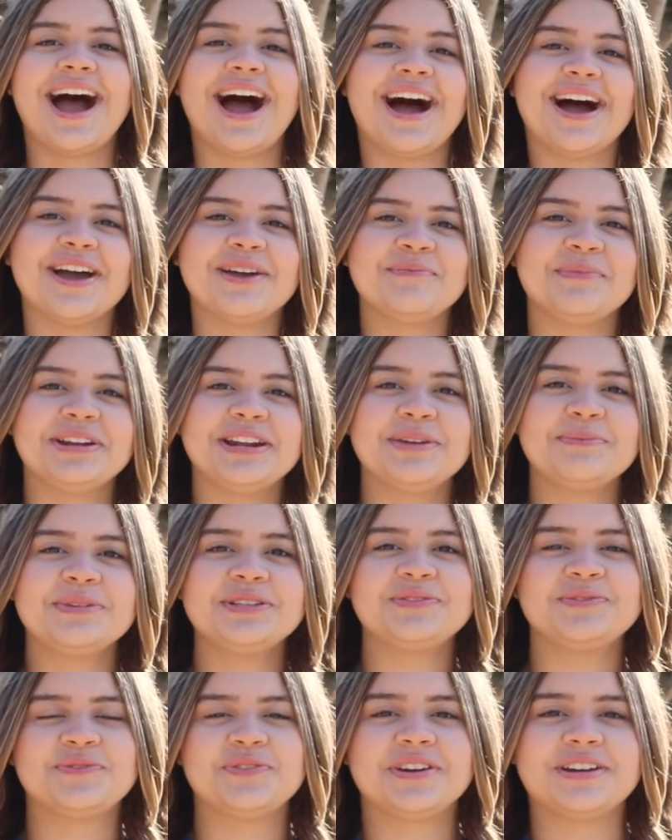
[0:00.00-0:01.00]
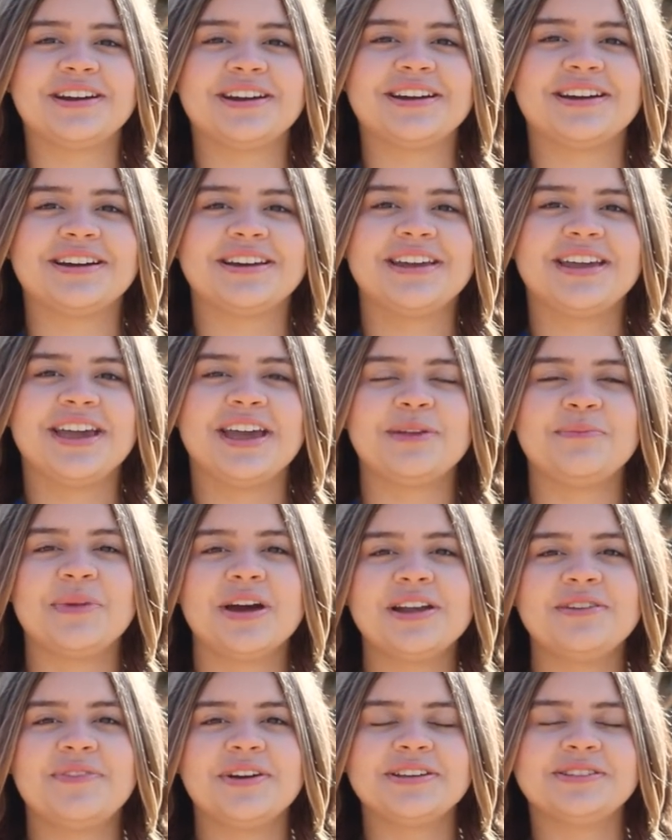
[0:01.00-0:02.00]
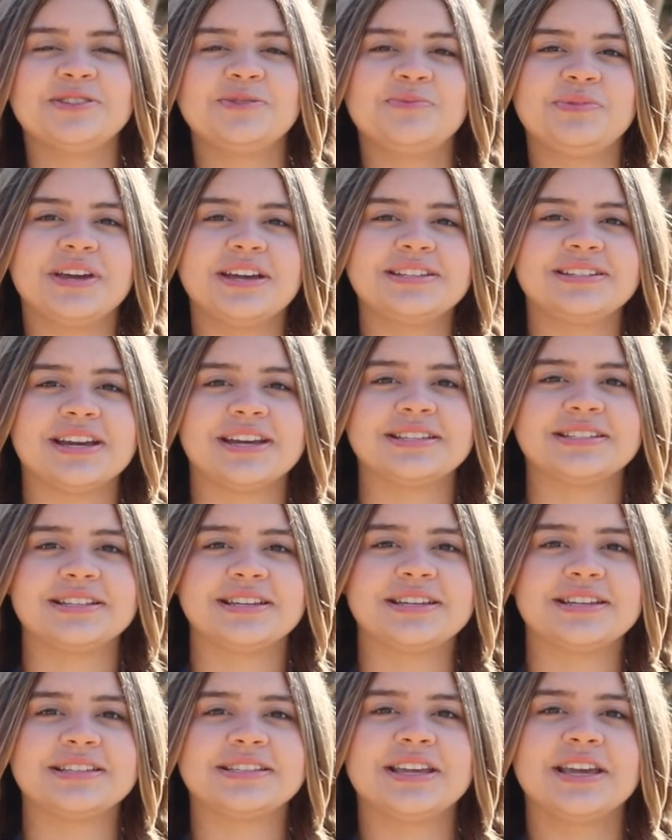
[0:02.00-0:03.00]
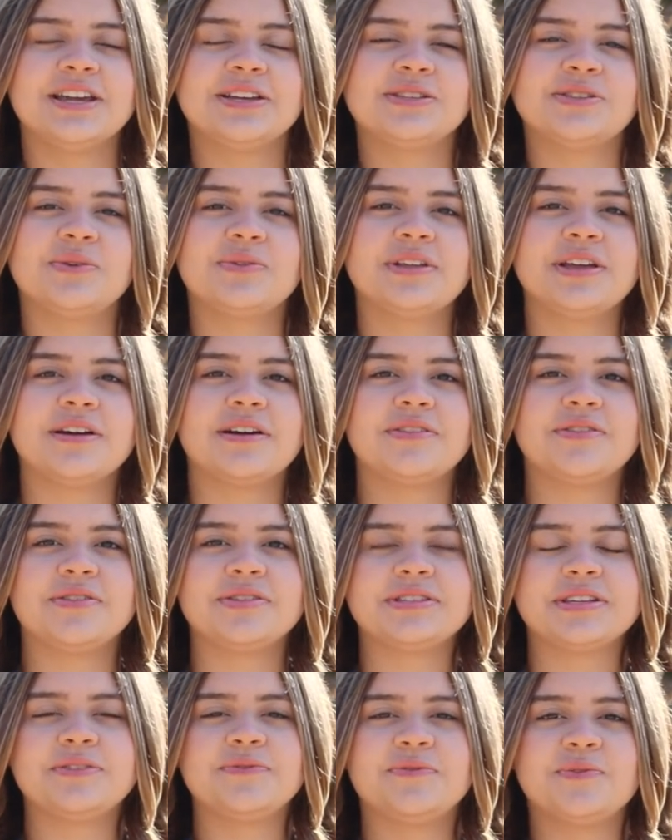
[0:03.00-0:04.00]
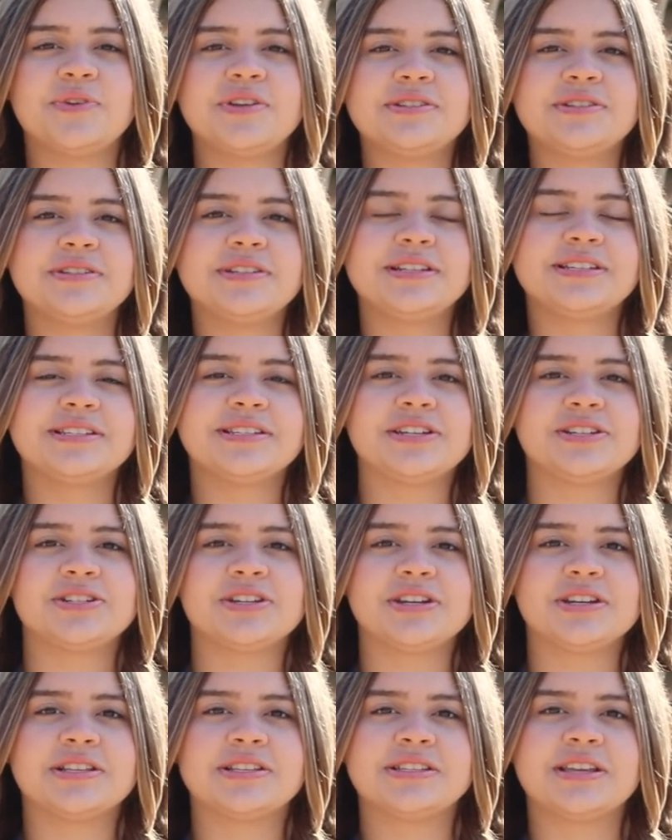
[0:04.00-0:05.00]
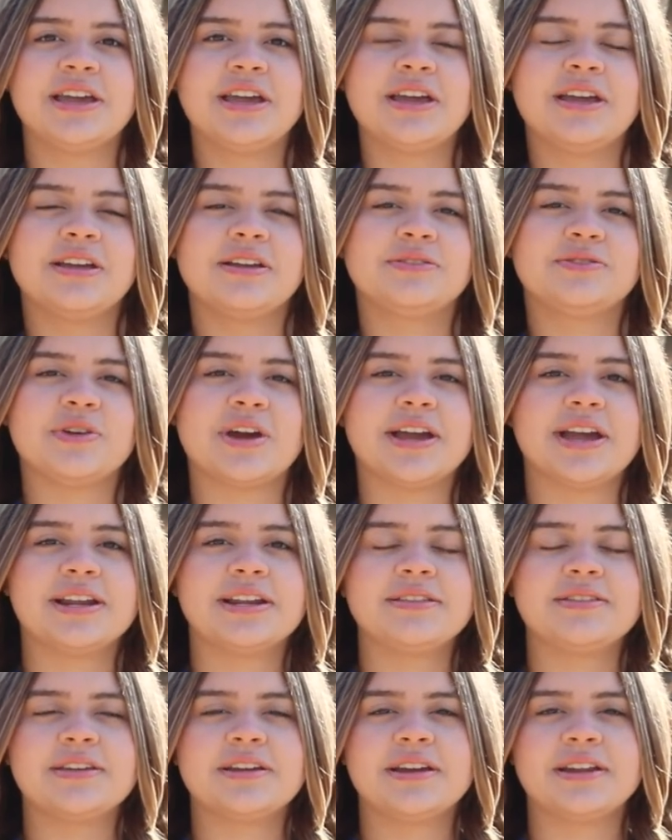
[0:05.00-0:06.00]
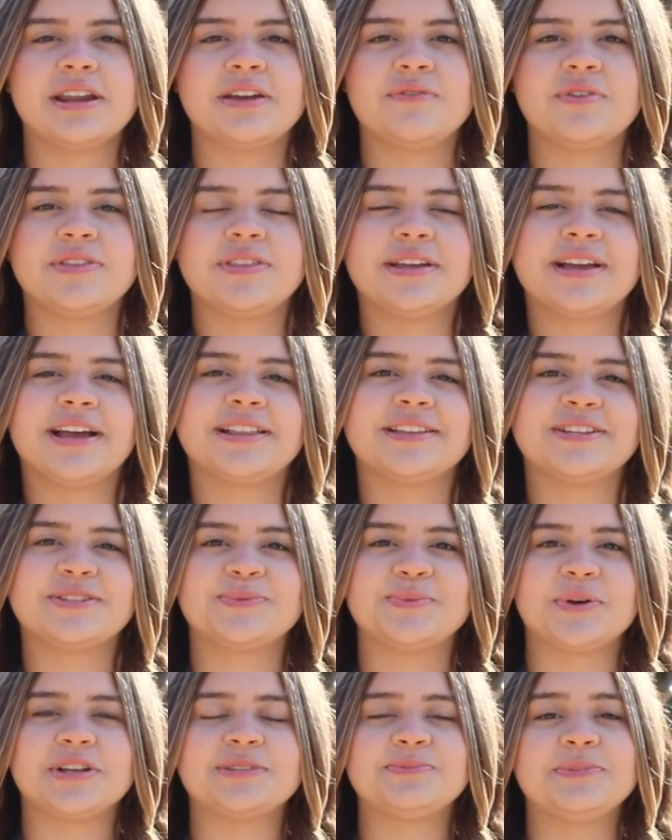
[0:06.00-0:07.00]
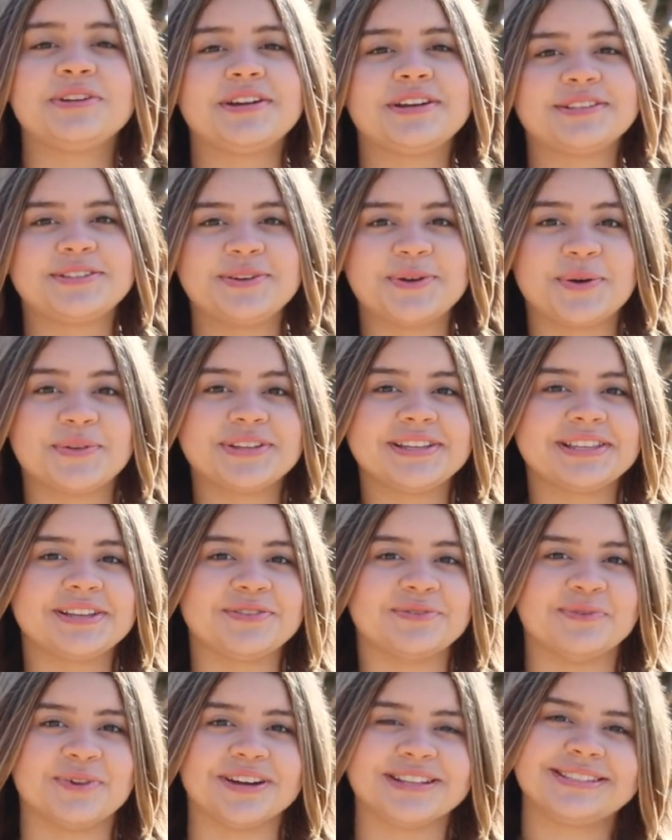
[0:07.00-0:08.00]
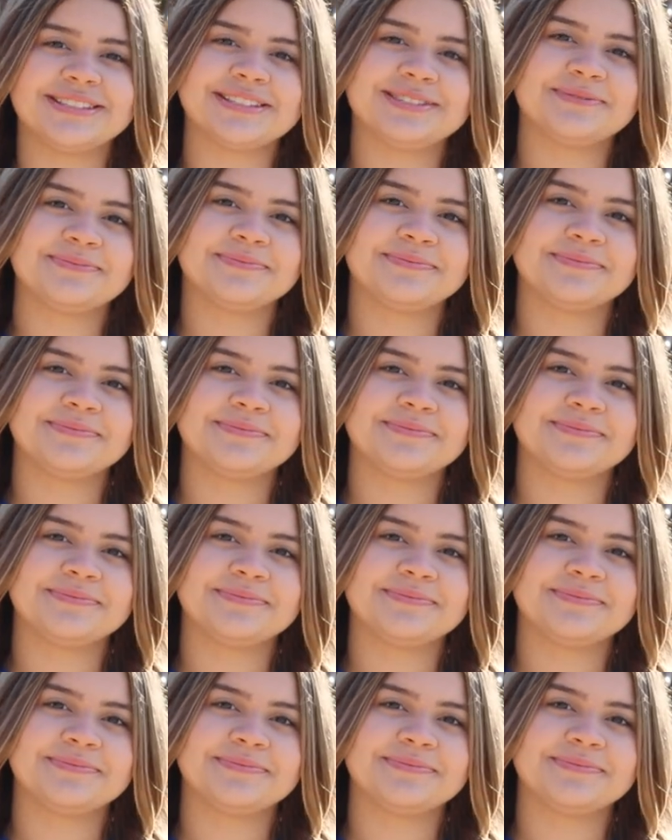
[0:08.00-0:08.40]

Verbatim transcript: Hi, my name is Frida, and my advice to BHS is don't let others influence your decisions. Try anything and everything at least once because you only live once.